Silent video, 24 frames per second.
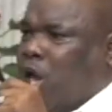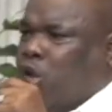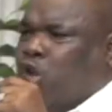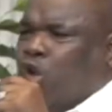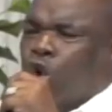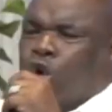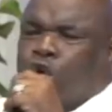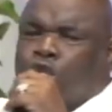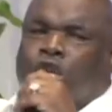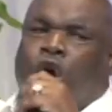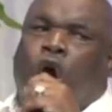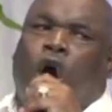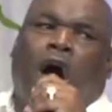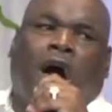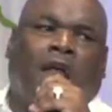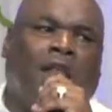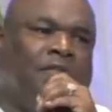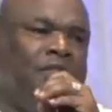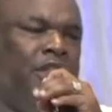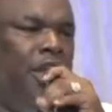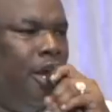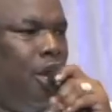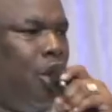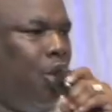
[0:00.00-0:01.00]
Use
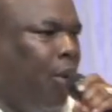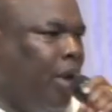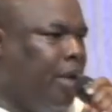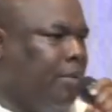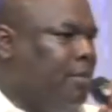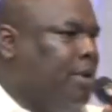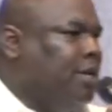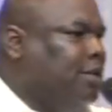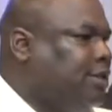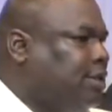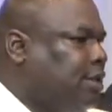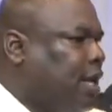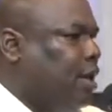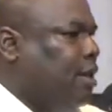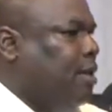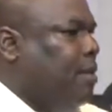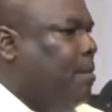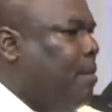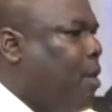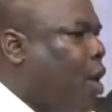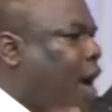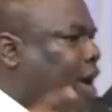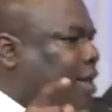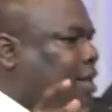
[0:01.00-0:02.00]
all of the equipments that
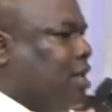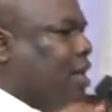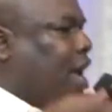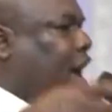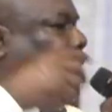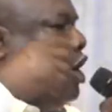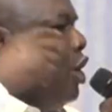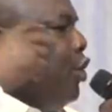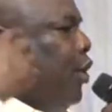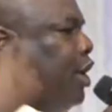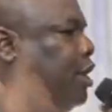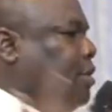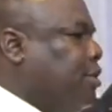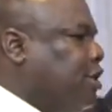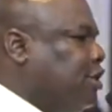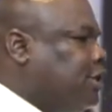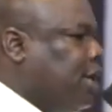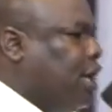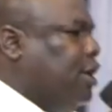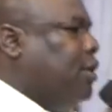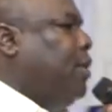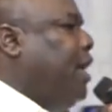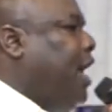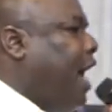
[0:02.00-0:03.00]
the modern day
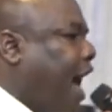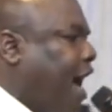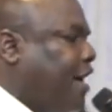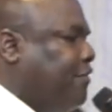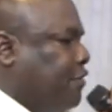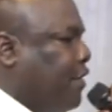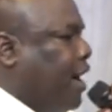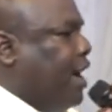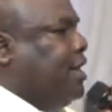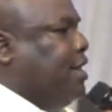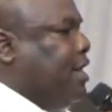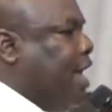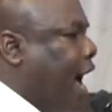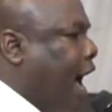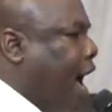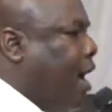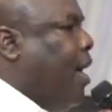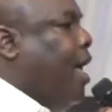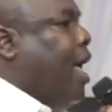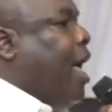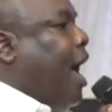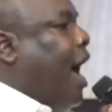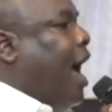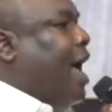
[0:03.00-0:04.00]
equipments that we have right
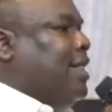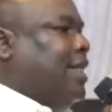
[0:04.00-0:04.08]
now,